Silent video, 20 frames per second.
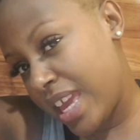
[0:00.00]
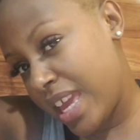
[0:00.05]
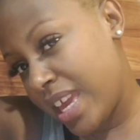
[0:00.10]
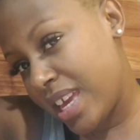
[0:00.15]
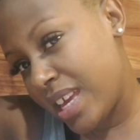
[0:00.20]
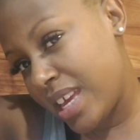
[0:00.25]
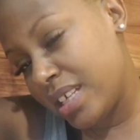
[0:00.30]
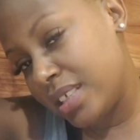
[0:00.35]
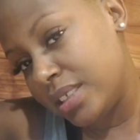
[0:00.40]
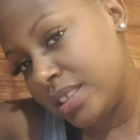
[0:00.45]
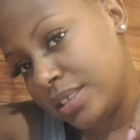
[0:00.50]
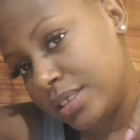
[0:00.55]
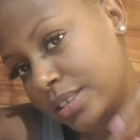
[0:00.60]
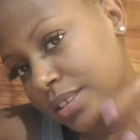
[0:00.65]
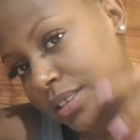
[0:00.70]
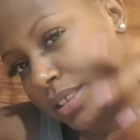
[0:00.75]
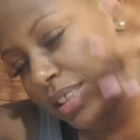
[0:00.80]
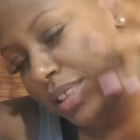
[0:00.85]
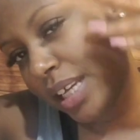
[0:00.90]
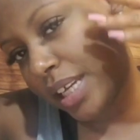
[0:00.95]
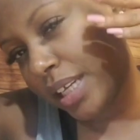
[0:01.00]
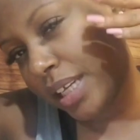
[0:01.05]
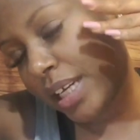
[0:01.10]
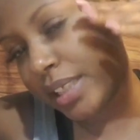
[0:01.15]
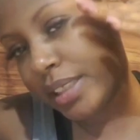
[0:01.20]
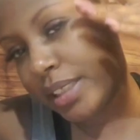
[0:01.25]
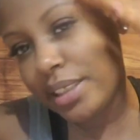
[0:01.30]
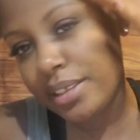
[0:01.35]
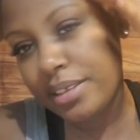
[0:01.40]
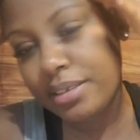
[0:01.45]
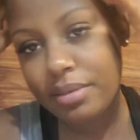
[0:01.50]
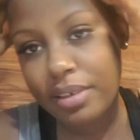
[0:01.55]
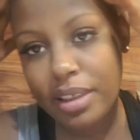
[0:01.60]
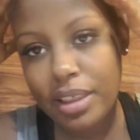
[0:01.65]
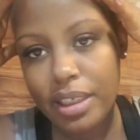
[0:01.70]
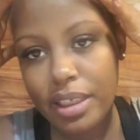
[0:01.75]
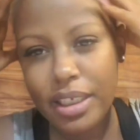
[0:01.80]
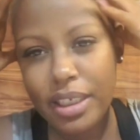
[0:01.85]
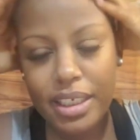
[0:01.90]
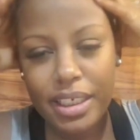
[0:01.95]
And like I didn't
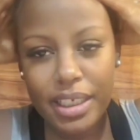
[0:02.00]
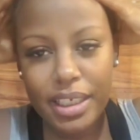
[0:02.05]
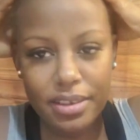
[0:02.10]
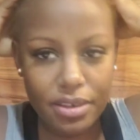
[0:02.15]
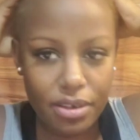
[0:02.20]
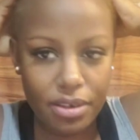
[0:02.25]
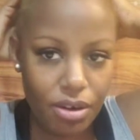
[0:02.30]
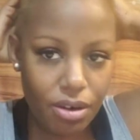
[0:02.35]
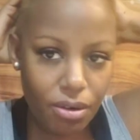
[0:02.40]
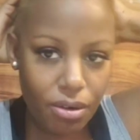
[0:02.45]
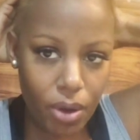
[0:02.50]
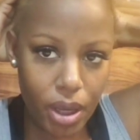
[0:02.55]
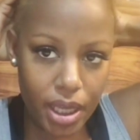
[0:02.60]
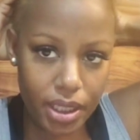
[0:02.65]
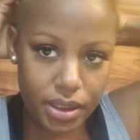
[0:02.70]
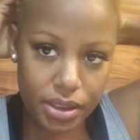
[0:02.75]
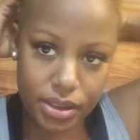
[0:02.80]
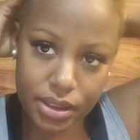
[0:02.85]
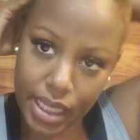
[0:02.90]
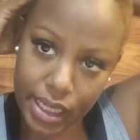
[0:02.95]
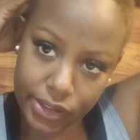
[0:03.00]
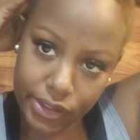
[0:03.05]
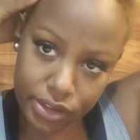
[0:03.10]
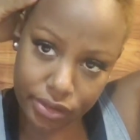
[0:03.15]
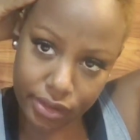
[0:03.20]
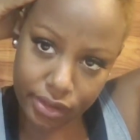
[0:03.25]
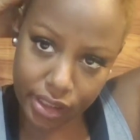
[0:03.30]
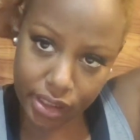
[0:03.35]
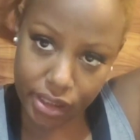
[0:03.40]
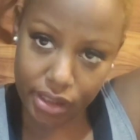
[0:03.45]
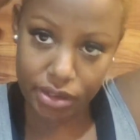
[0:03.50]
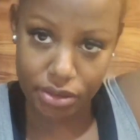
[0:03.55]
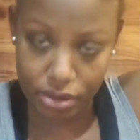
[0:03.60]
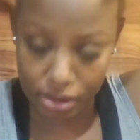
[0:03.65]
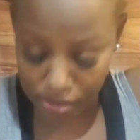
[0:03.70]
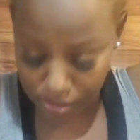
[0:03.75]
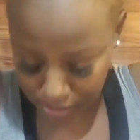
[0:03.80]
really get the whole head saturated,